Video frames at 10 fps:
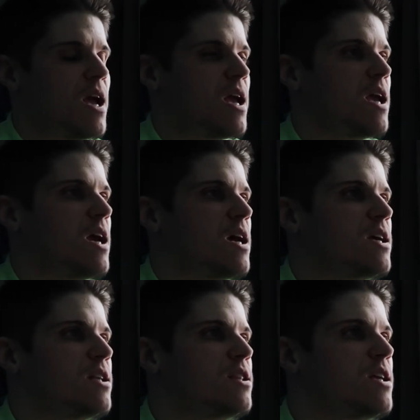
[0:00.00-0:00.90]

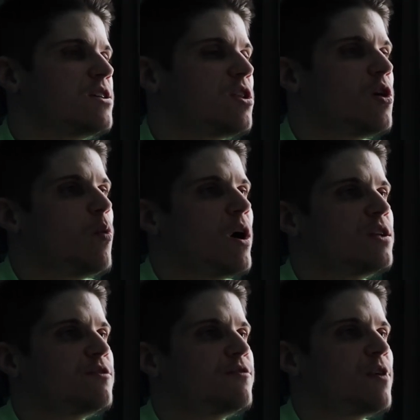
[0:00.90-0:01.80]
and these are the
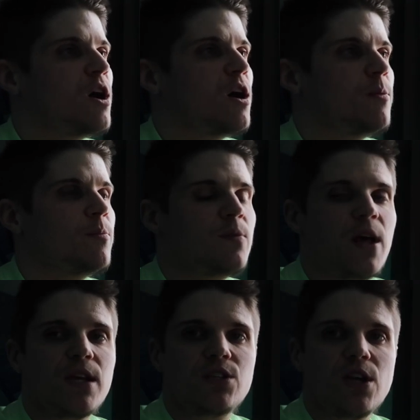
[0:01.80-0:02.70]
ones from
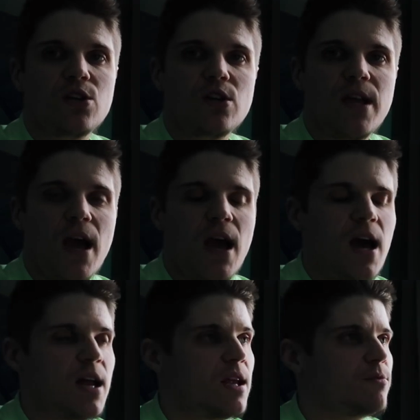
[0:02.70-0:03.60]
like Gender
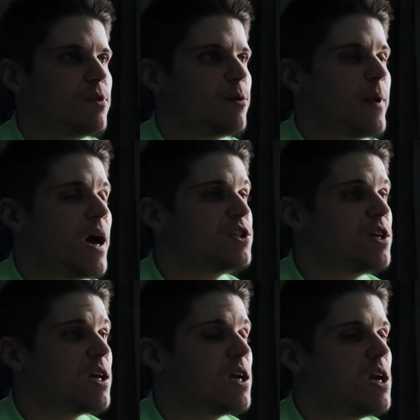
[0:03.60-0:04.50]
Cat and Reel
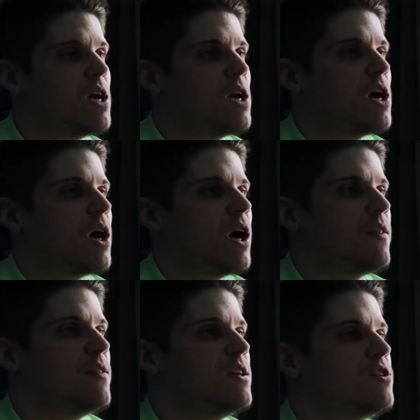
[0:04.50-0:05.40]
Magik.
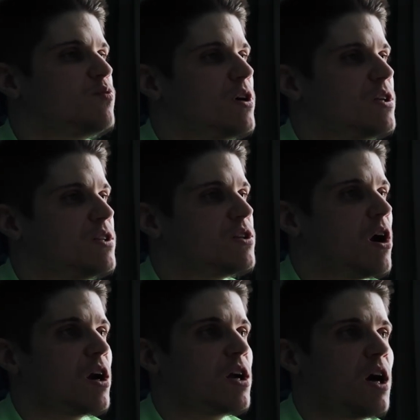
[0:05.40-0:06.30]
Uh, these ones
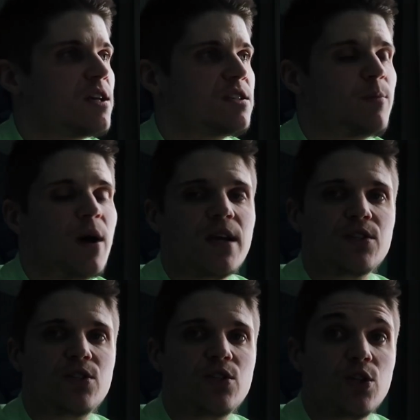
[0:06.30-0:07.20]
are
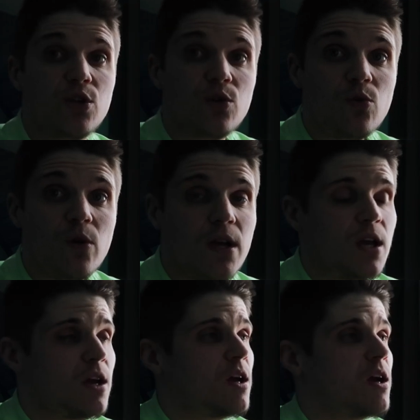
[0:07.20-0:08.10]
customized to you
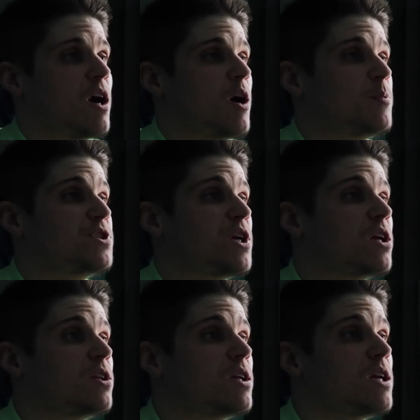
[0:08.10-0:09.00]
uh,
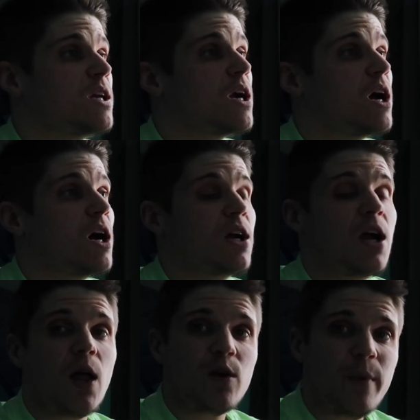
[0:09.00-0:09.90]
particularly uh,
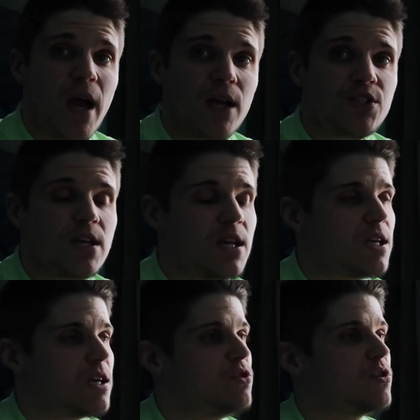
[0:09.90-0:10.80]
color
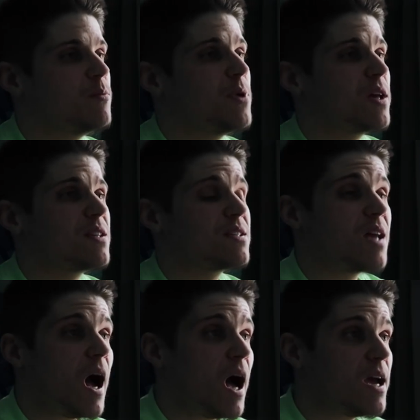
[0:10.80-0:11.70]
matching. You can pick the
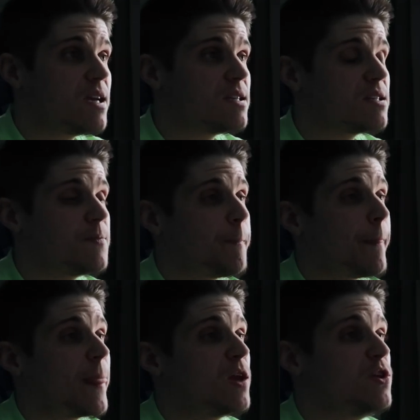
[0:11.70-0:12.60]
size.
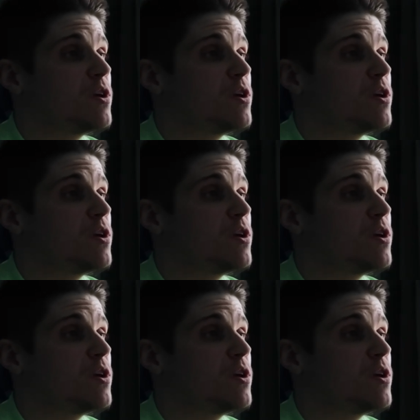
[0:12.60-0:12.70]
You